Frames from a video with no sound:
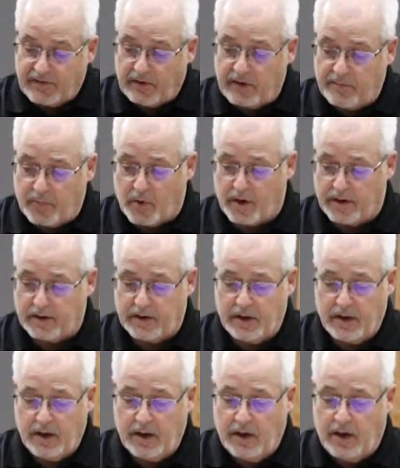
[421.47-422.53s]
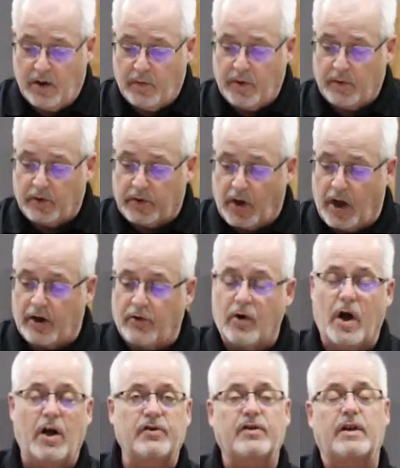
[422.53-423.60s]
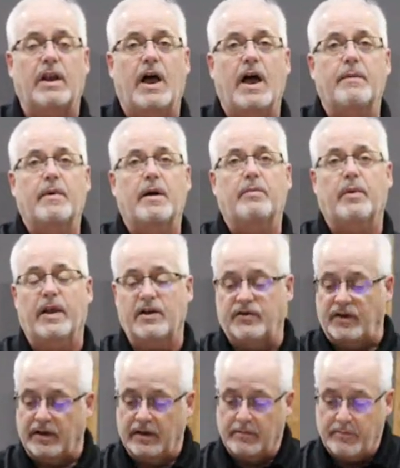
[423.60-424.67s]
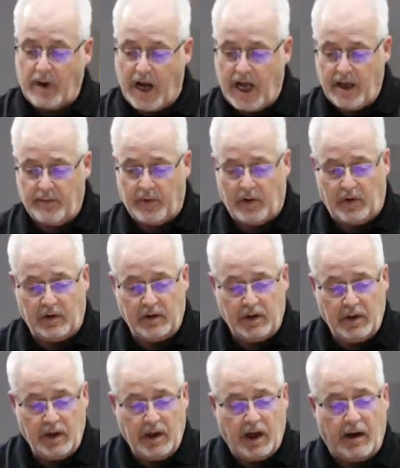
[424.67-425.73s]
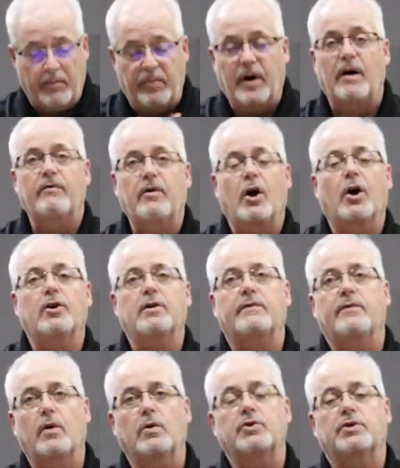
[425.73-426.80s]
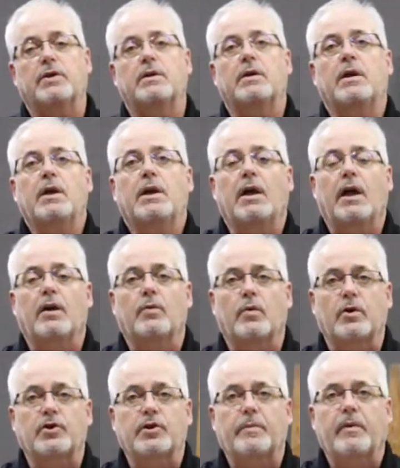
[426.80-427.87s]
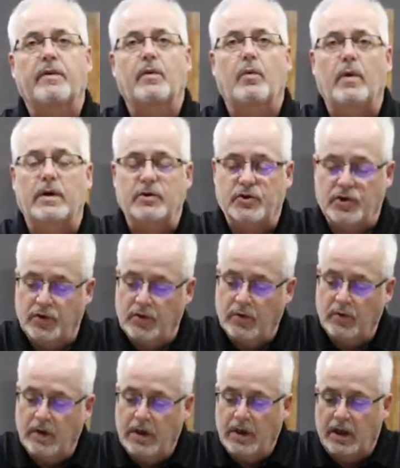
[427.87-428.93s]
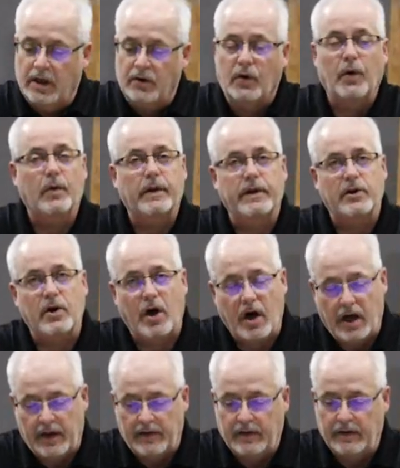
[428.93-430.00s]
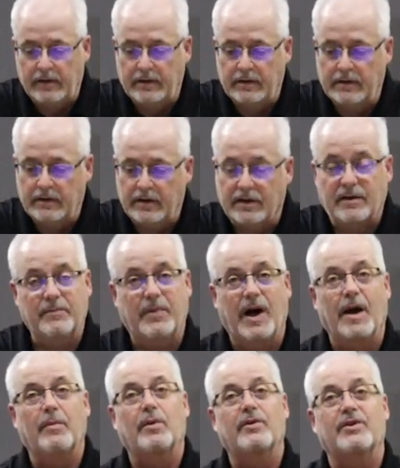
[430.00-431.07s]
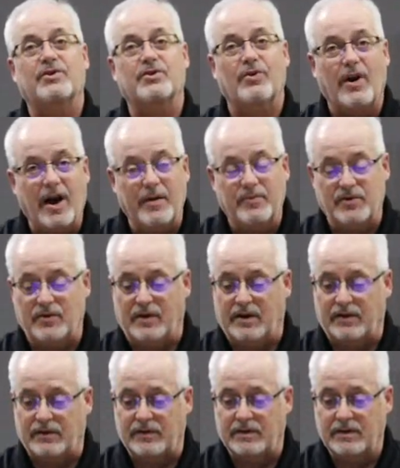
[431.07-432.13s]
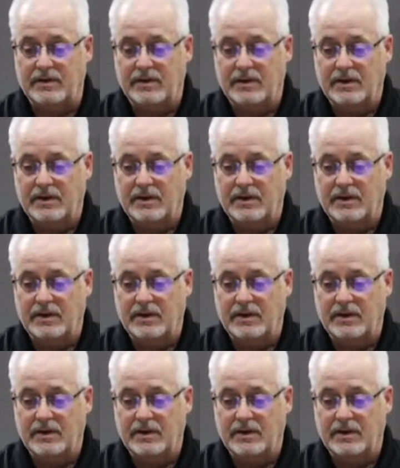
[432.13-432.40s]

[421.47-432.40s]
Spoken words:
is very important, we will not cross the line by placing the Bible above our devotion and worship of the one true and holy God that the Bible describes to us.